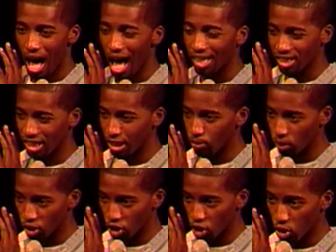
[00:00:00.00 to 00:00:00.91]
"I sleep
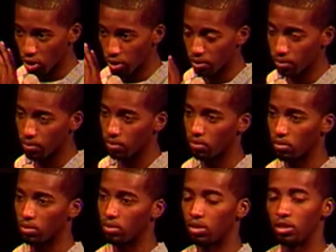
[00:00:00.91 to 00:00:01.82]
with your..."
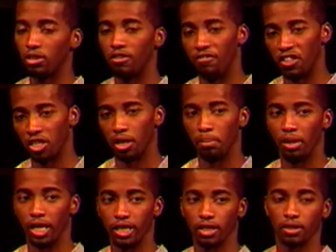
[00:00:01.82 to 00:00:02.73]
fill in the
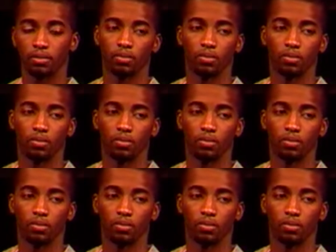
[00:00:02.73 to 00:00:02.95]
blank.